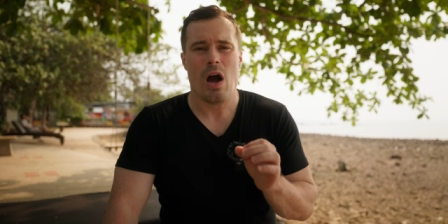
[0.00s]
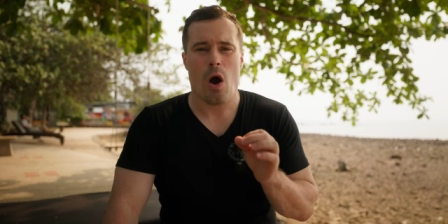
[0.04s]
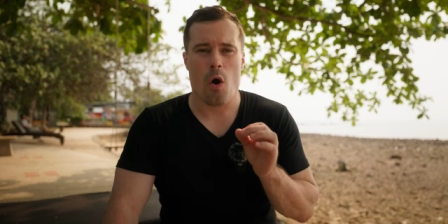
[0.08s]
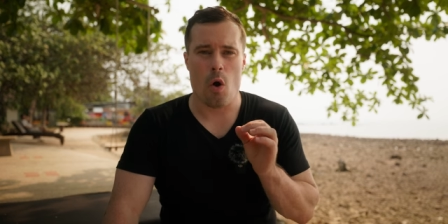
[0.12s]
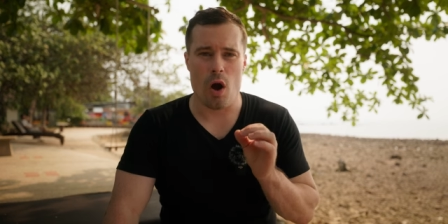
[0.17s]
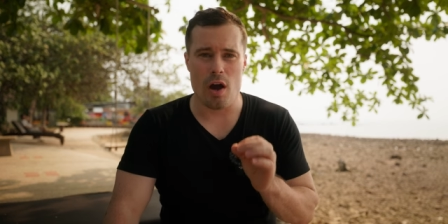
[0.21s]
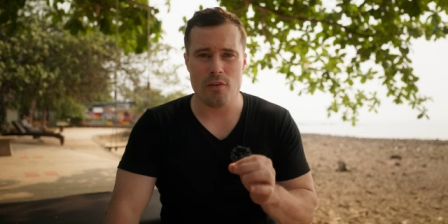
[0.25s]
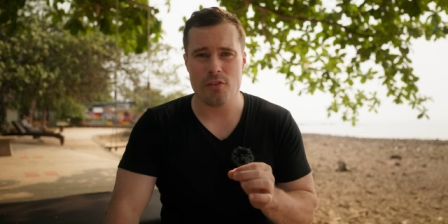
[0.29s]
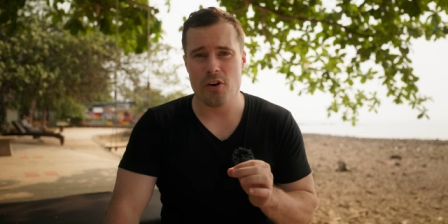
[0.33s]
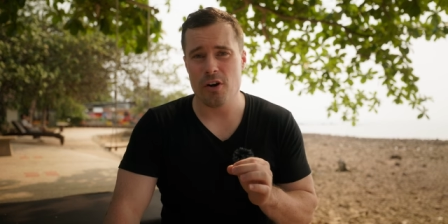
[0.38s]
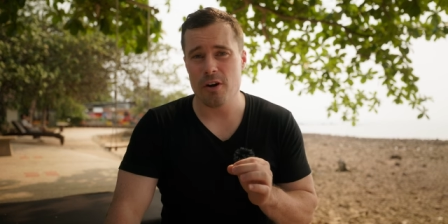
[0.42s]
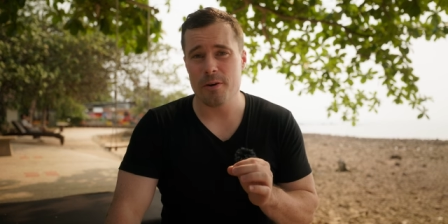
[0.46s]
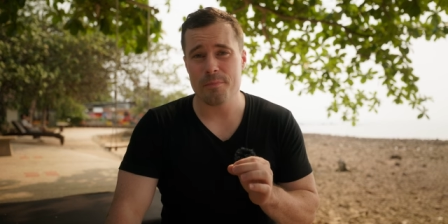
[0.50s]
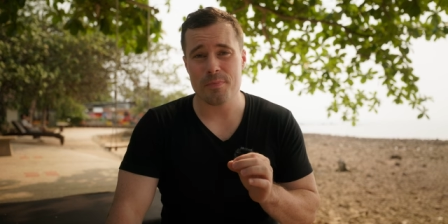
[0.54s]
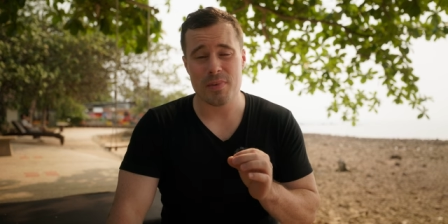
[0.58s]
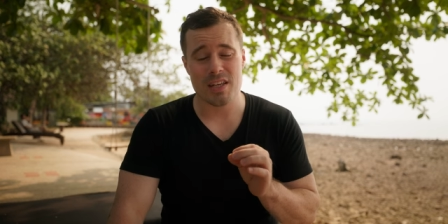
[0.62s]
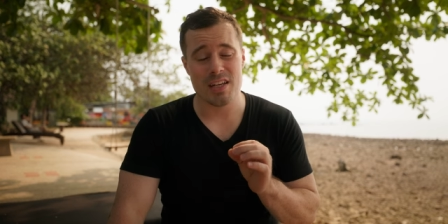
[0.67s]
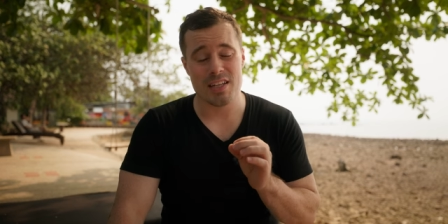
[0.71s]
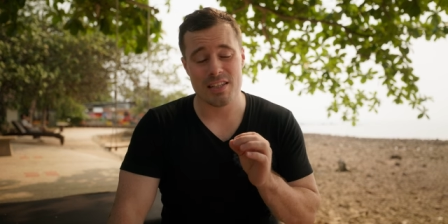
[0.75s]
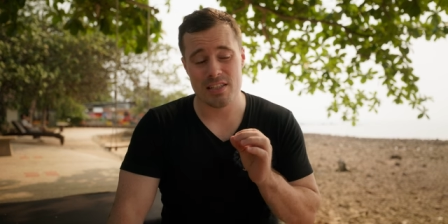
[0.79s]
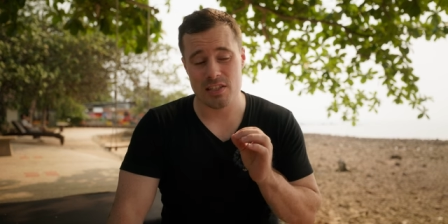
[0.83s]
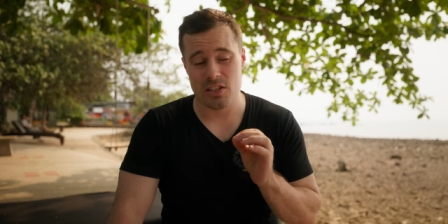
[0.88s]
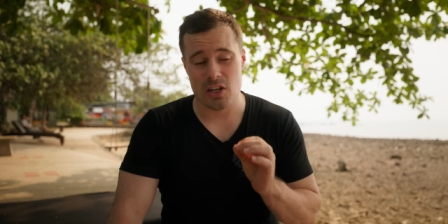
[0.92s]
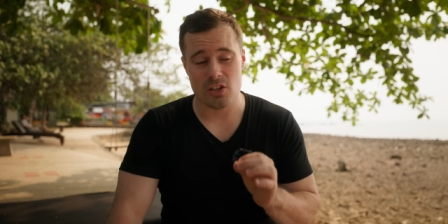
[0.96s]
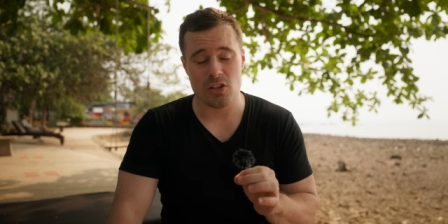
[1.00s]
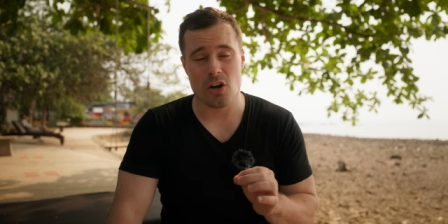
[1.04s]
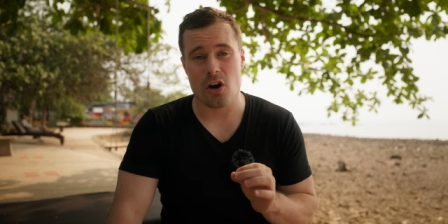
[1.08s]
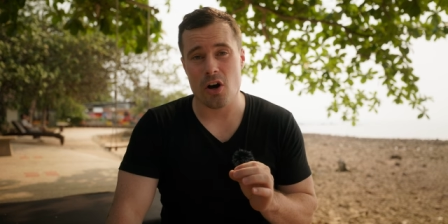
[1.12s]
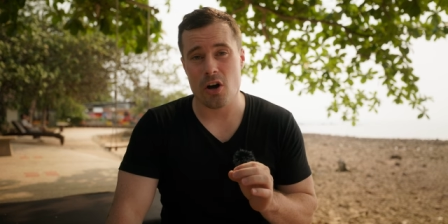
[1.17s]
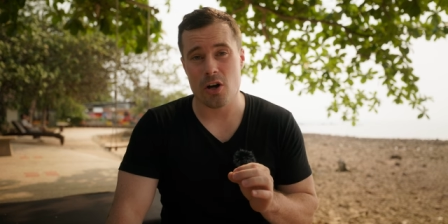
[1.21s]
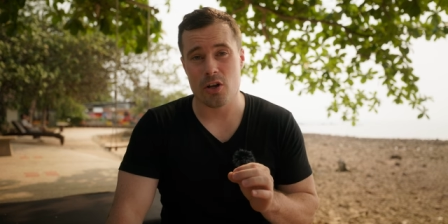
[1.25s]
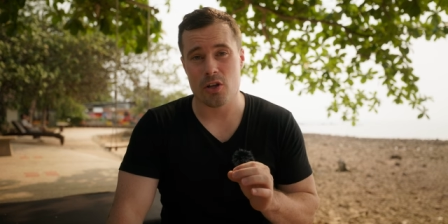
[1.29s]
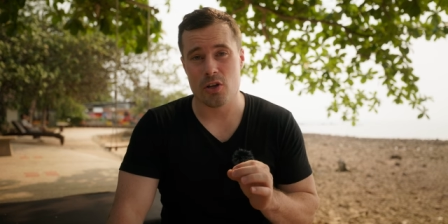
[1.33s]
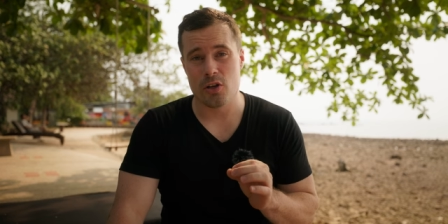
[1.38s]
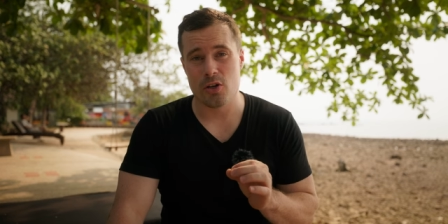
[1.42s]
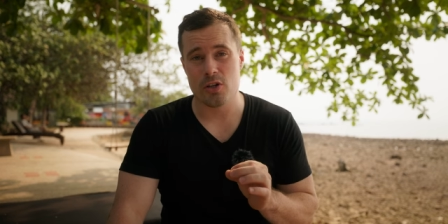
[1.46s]
However, it's not
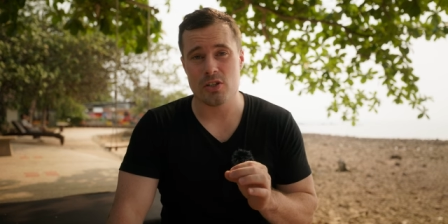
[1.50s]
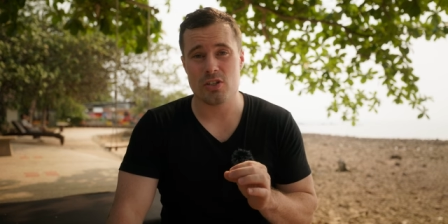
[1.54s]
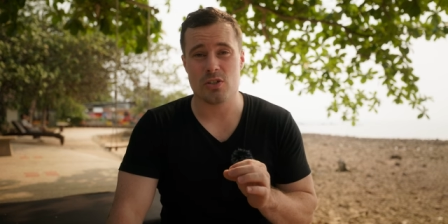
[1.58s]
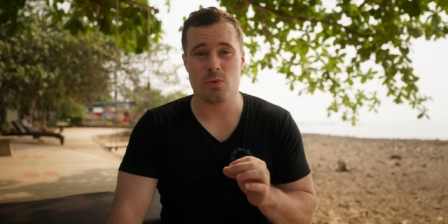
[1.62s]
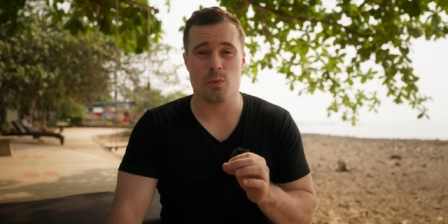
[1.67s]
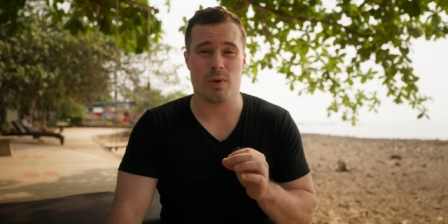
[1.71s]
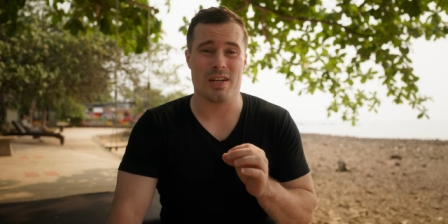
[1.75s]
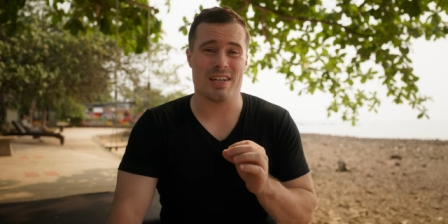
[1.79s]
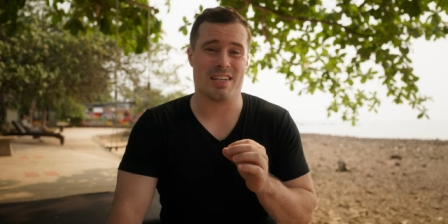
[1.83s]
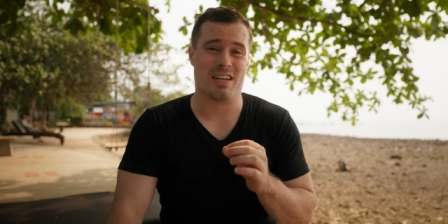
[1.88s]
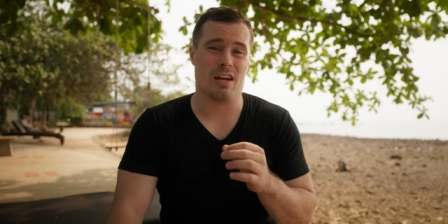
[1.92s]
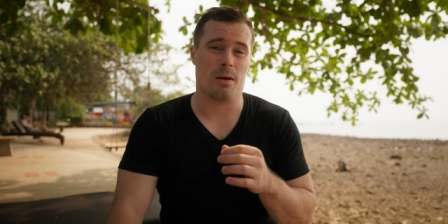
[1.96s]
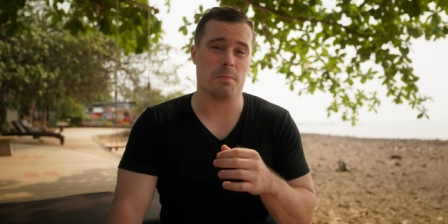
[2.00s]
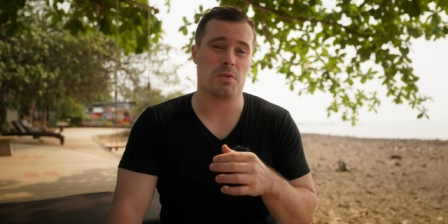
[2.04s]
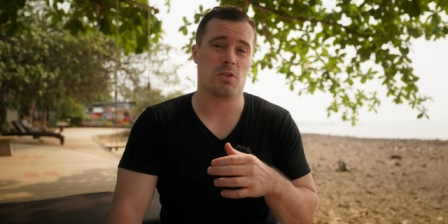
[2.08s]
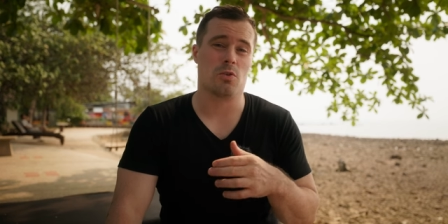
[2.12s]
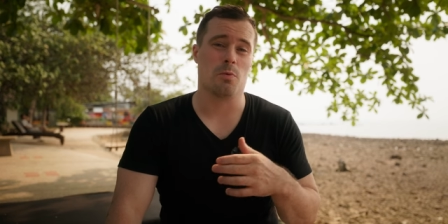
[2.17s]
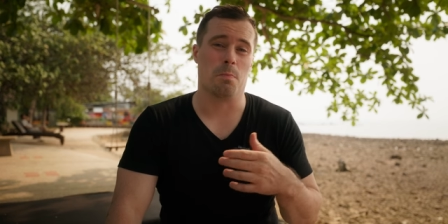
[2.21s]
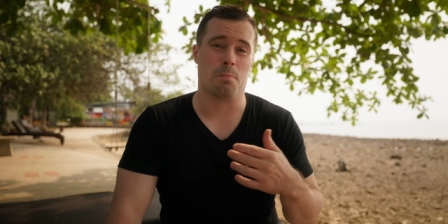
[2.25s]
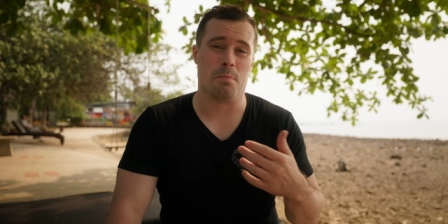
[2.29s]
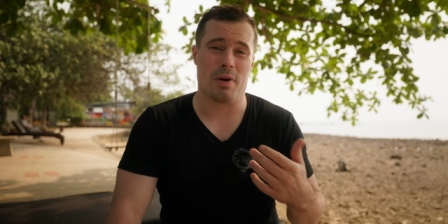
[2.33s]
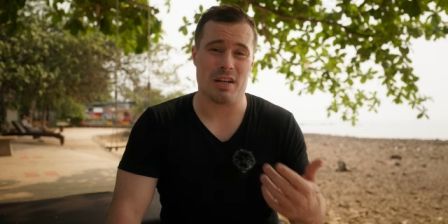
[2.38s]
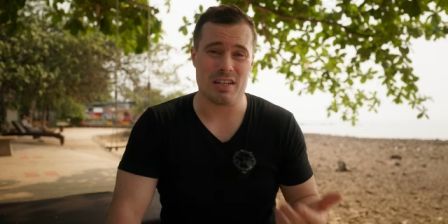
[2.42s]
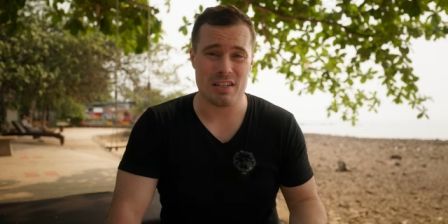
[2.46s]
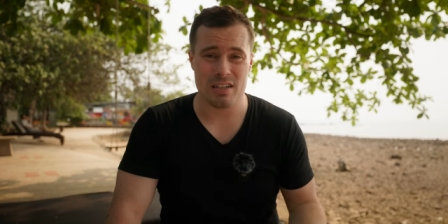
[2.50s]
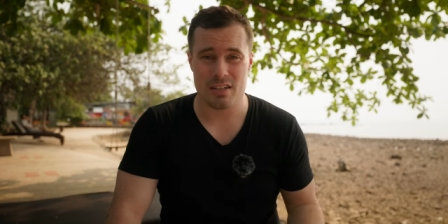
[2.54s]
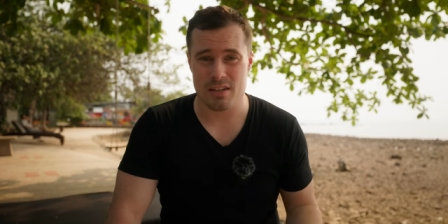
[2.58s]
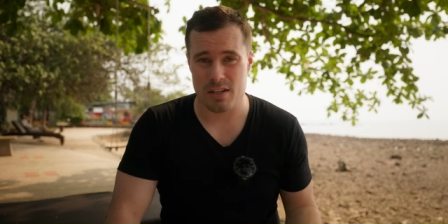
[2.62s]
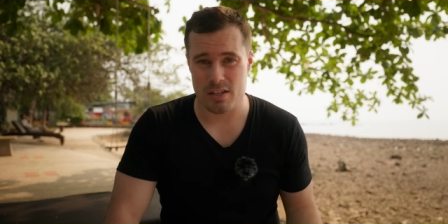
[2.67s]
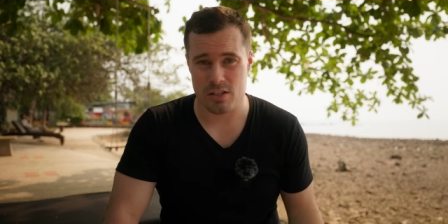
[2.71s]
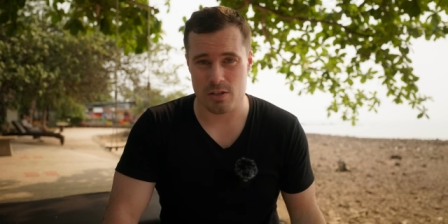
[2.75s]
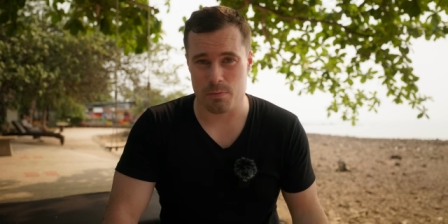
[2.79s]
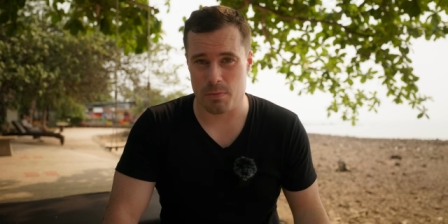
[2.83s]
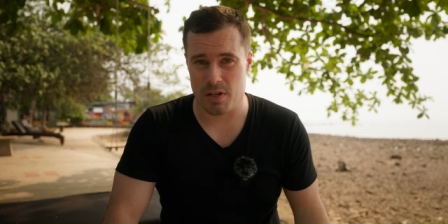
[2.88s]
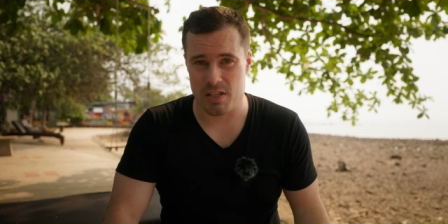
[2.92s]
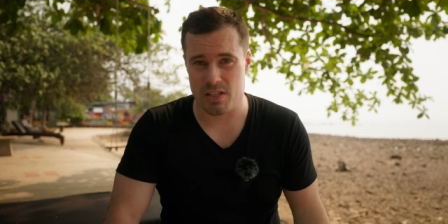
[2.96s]
all good when it comes to button
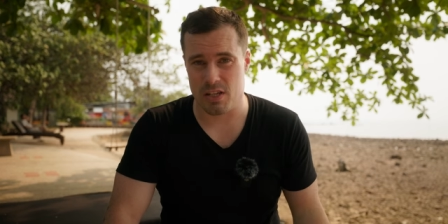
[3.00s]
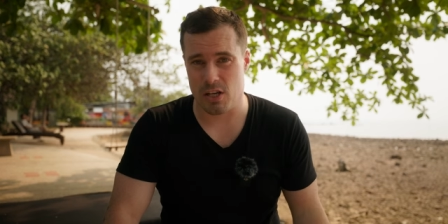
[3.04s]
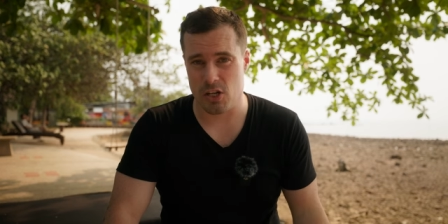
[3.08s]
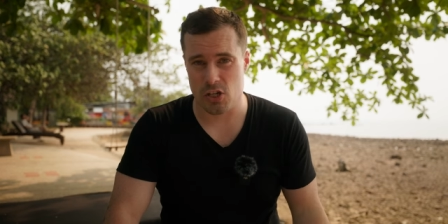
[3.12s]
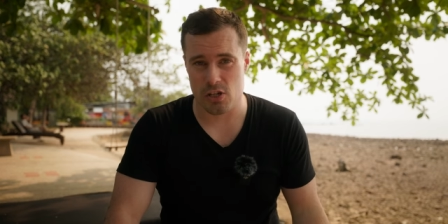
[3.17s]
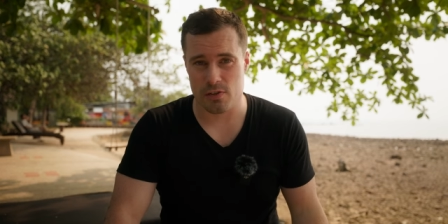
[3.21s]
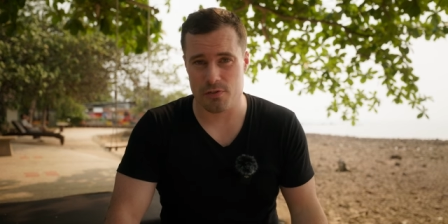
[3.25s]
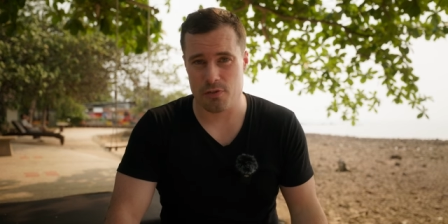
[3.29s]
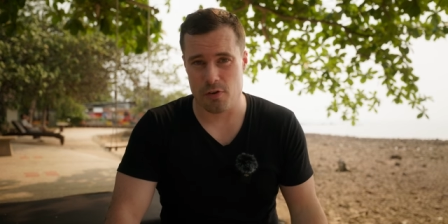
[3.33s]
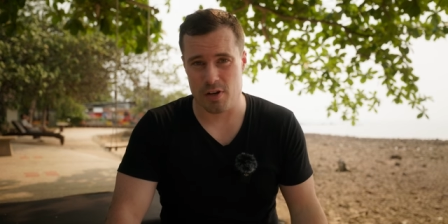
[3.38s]
customization.